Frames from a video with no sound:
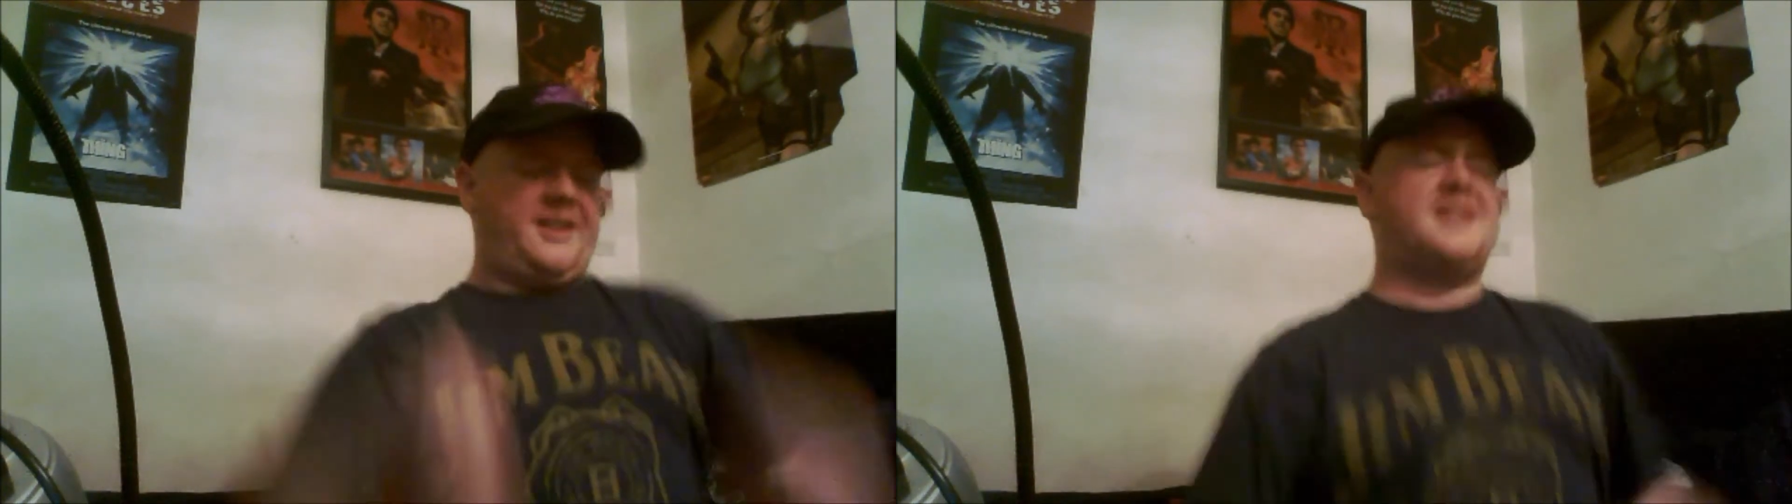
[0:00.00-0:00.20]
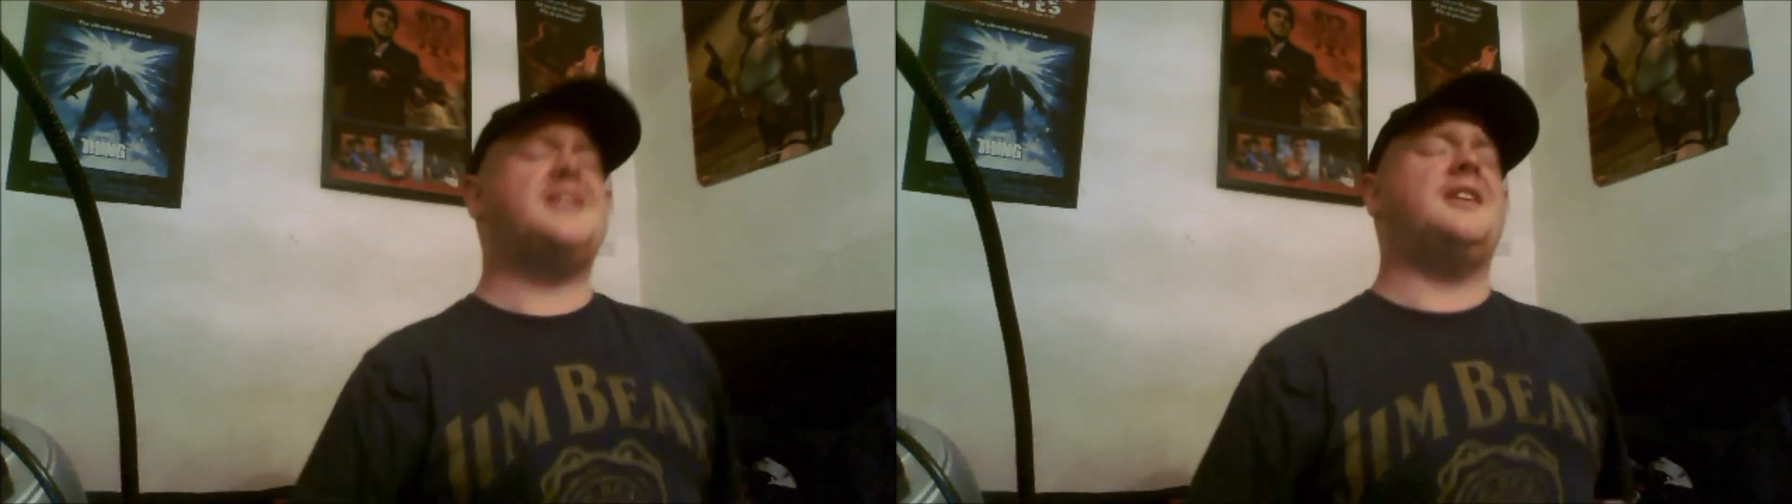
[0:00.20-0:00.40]

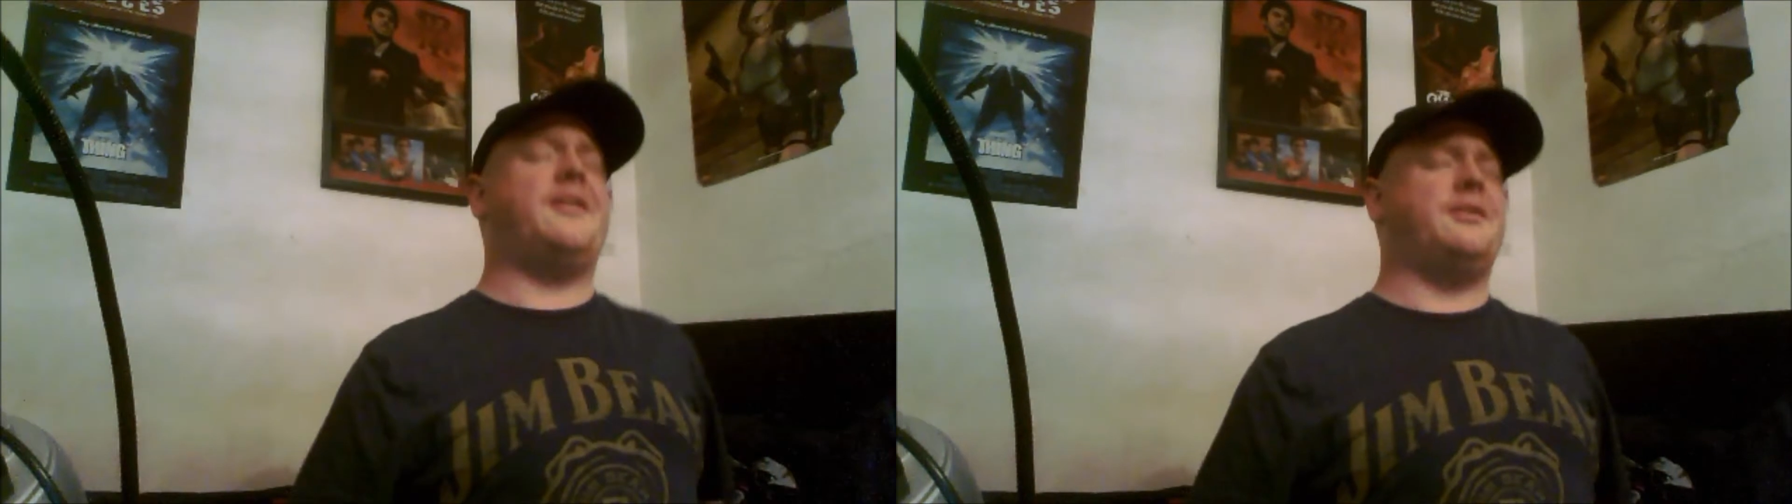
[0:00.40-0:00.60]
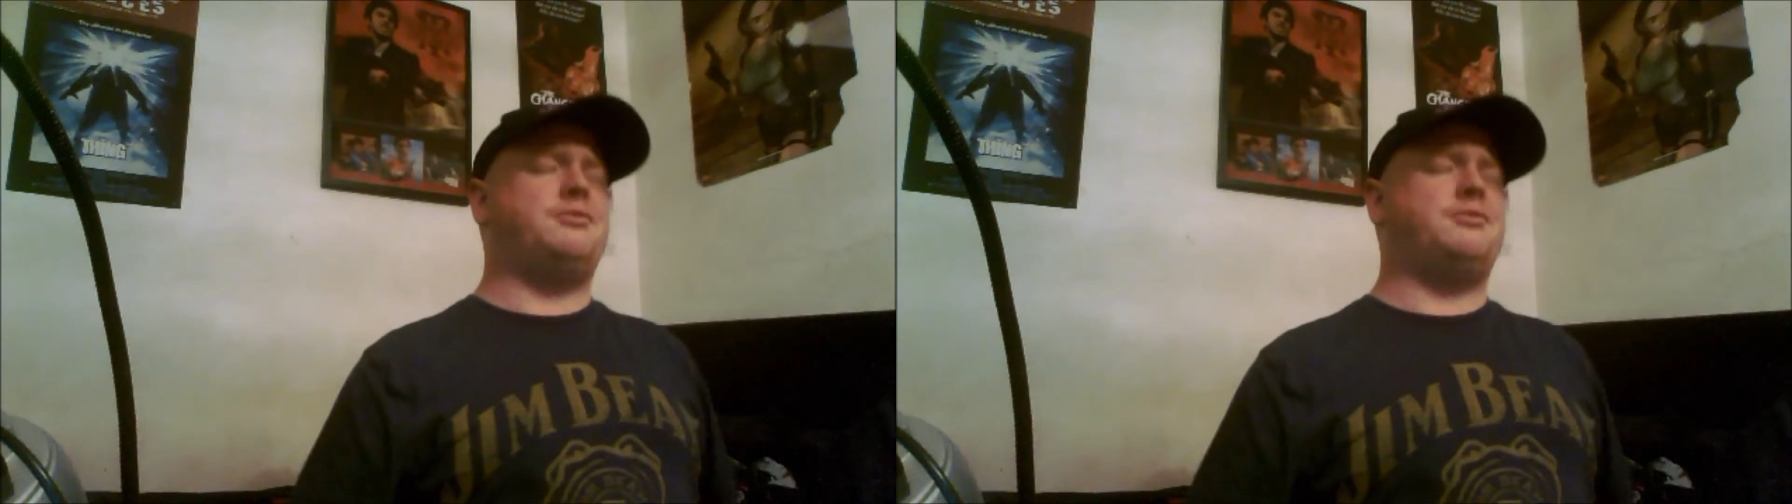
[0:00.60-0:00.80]
All you
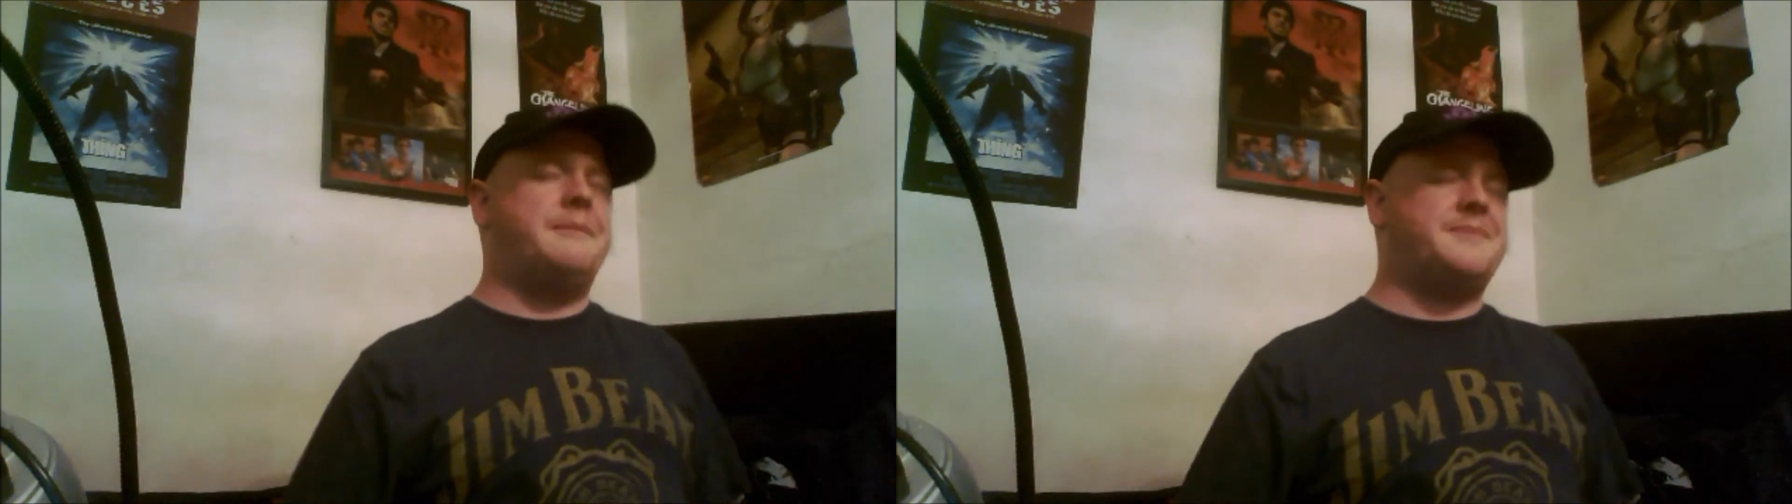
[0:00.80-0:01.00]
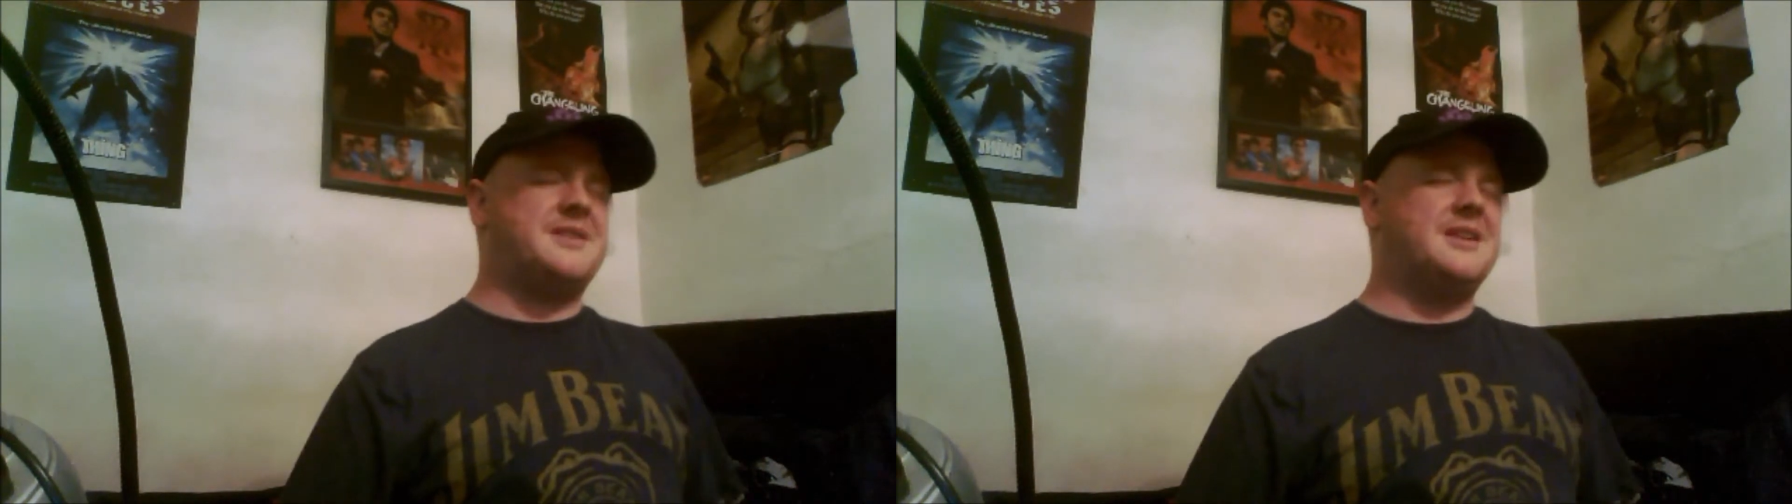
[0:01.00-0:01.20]
see are the
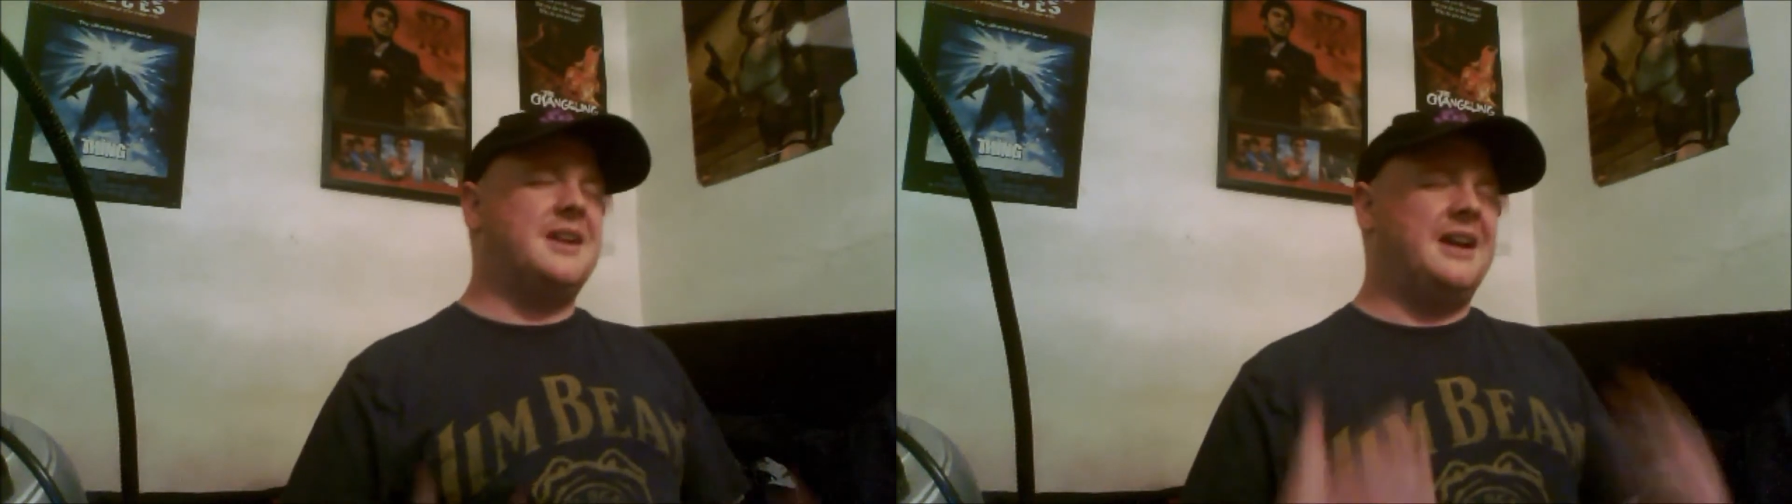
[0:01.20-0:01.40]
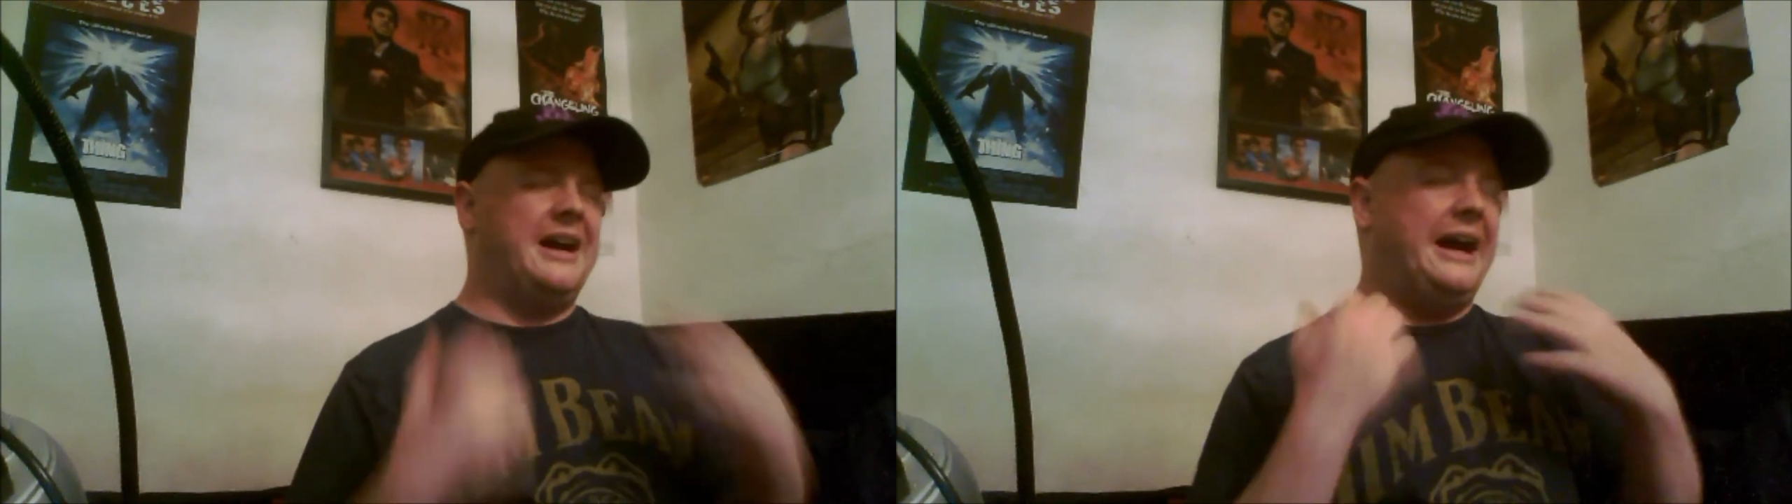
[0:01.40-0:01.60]
ribs,